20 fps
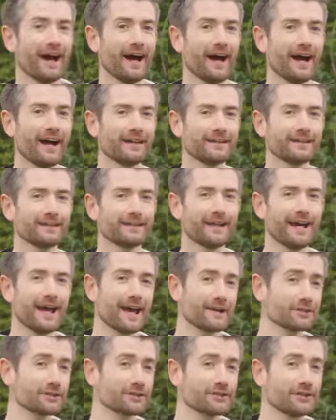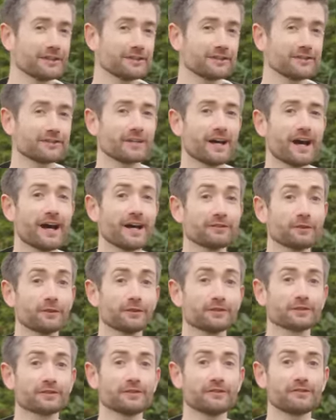And ever since, I've
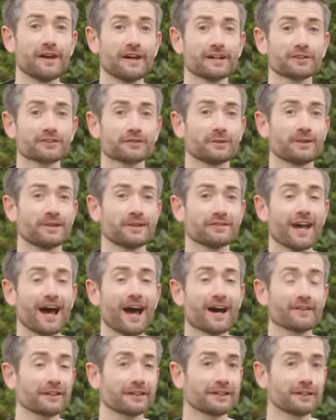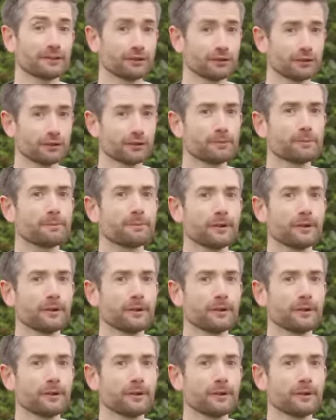always referred to it as having good